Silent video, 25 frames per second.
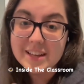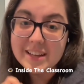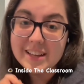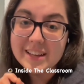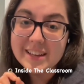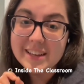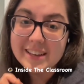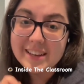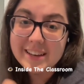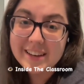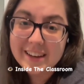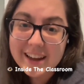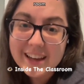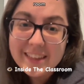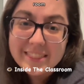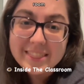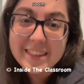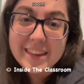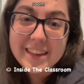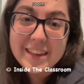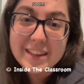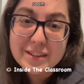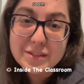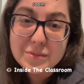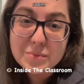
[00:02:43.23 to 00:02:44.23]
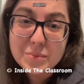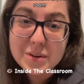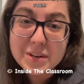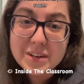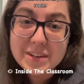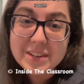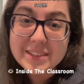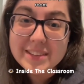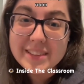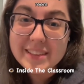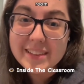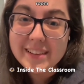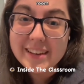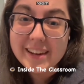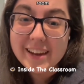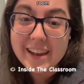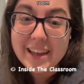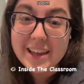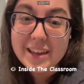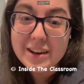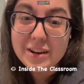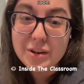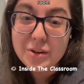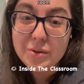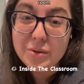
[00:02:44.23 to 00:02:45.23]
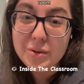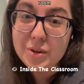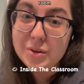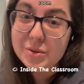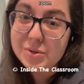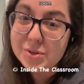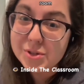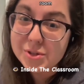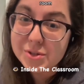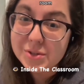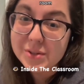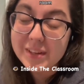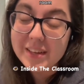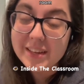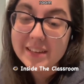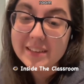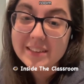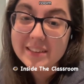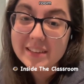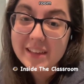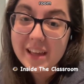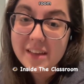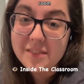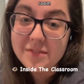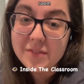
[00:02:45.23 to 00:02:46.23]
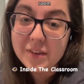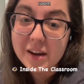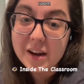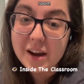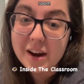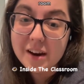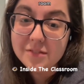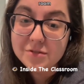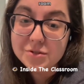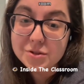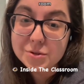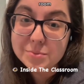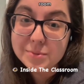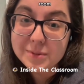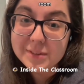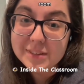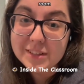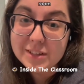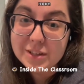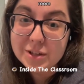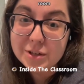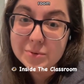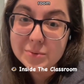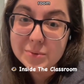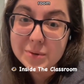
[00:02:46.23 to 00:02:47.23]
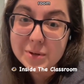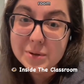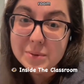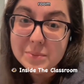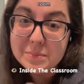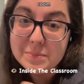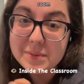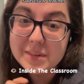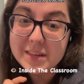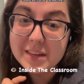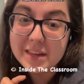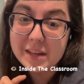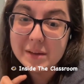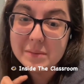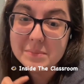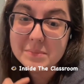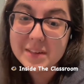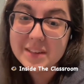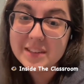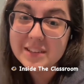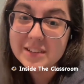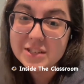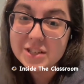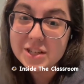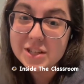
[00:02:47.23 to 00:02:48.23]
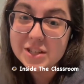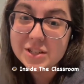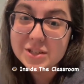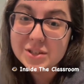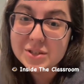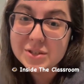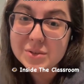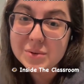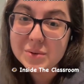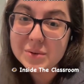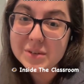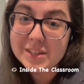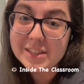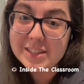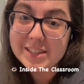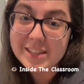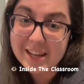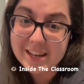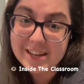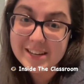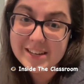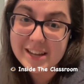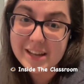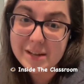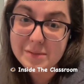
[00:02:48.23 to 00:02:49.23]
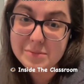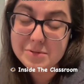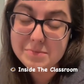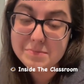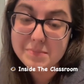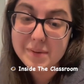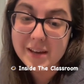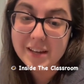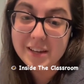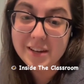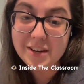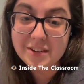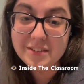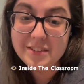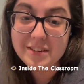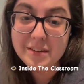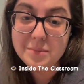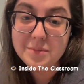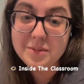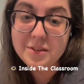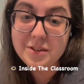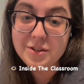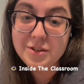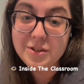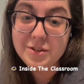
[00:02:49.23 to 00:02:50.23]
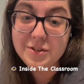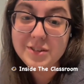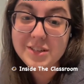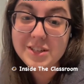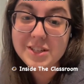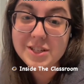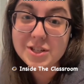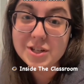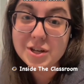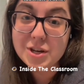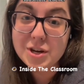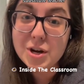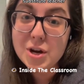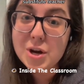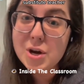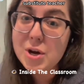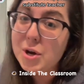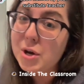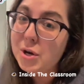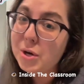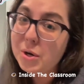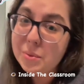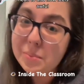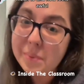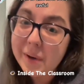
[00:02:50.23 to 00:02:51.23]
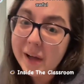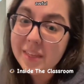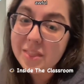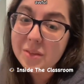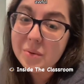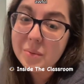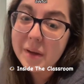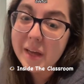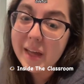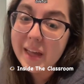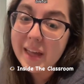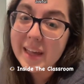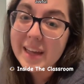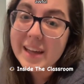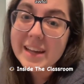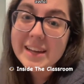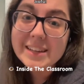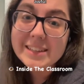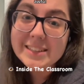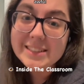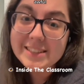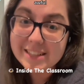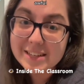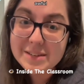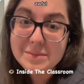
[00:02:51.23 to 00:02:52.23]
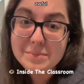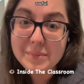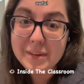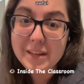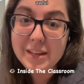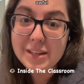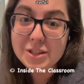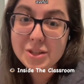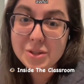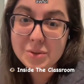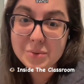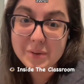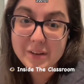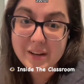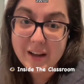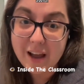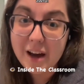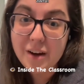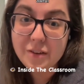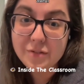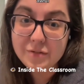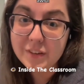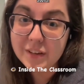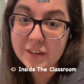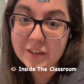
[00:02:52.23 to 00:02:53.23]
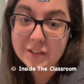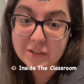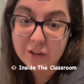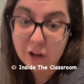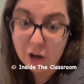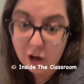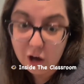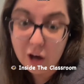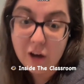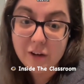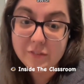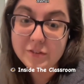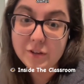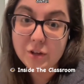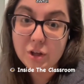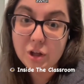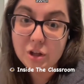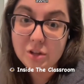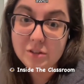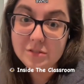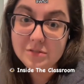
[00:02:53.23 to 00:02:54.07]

Nothing is worse than a kid who usually is safe and comfortable in your room being misgendered or dead named by your substitute teacher, who, by the way, didn't mean to and now feels awful.